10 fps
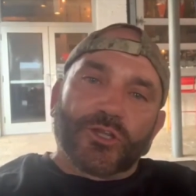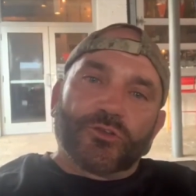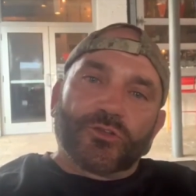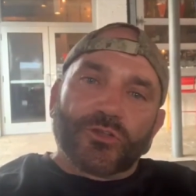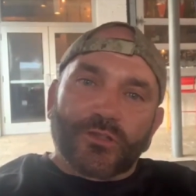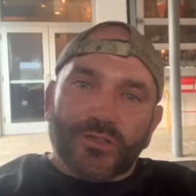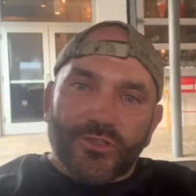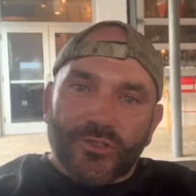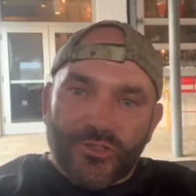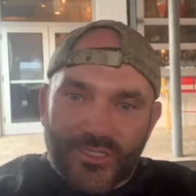
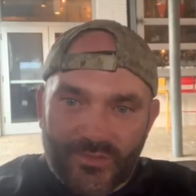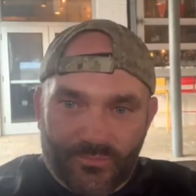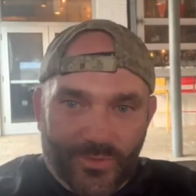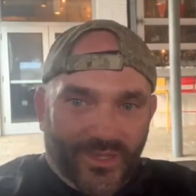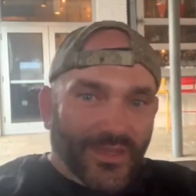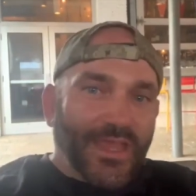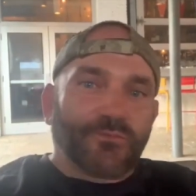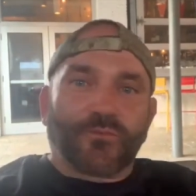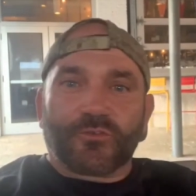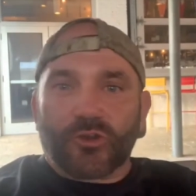You live a better
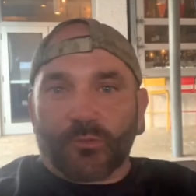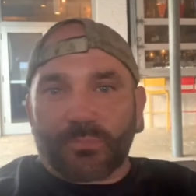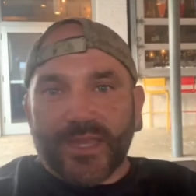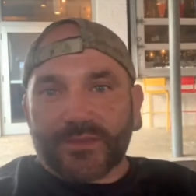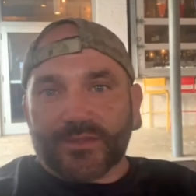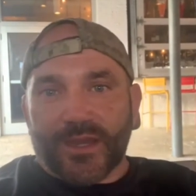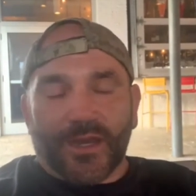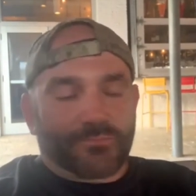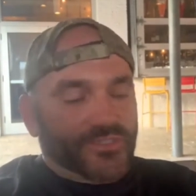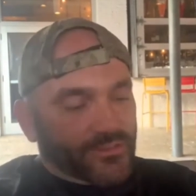life if you don't bite the
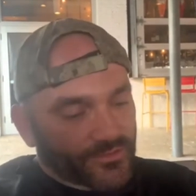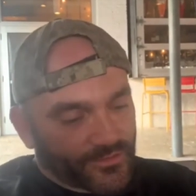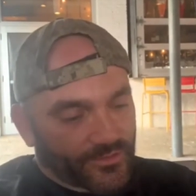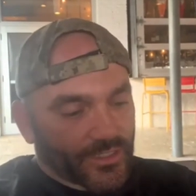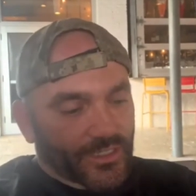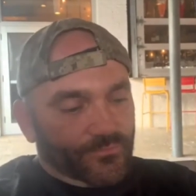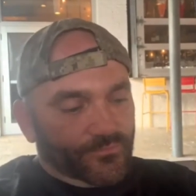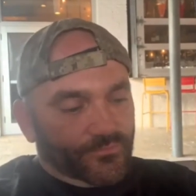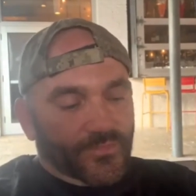cops. Okay.